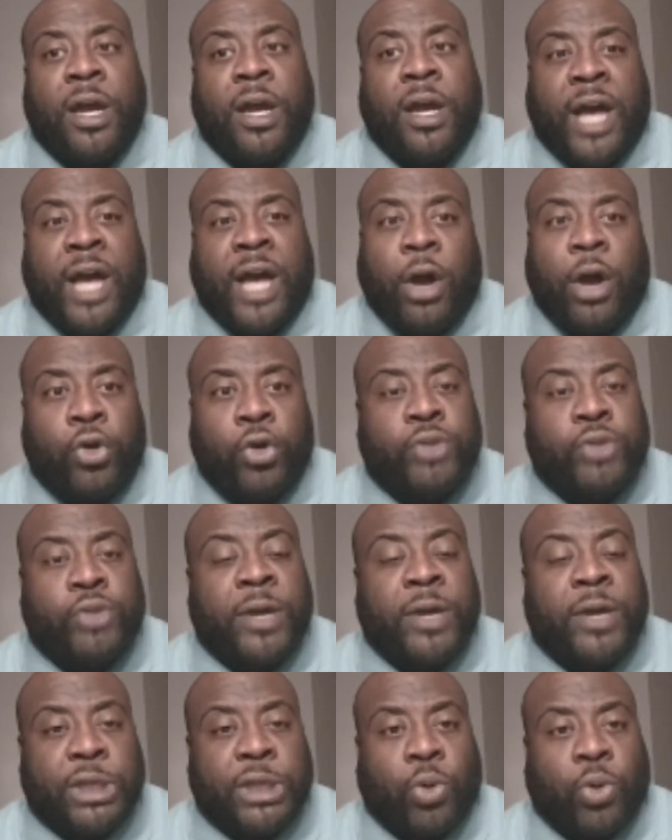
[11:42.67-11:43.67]
Kyle
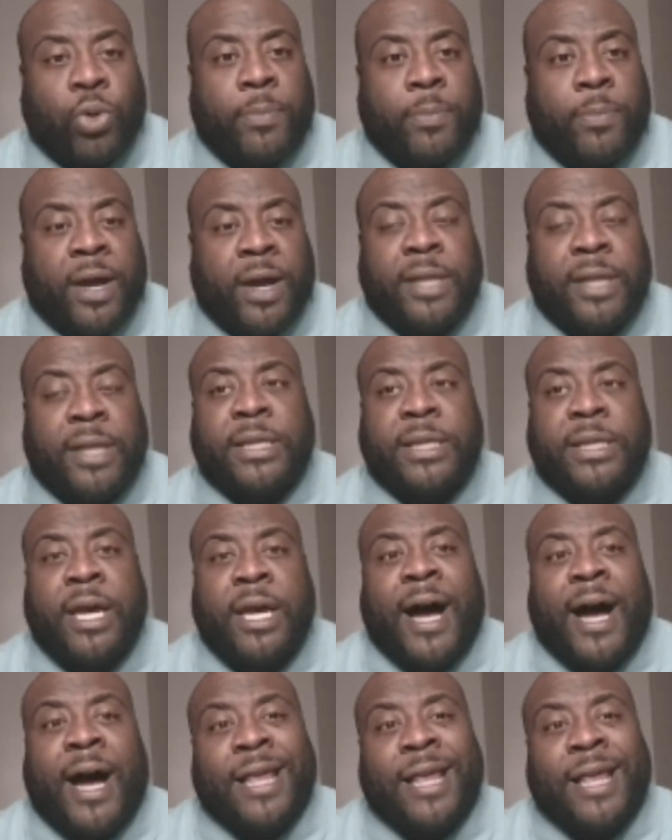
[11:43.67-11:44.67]
Kuzma can score buckets.
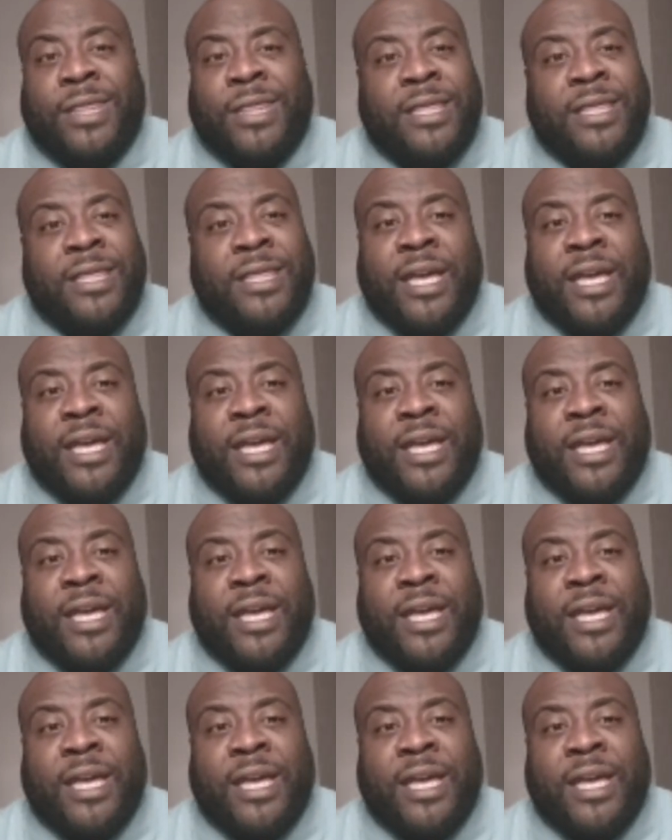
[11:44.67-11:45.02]
I think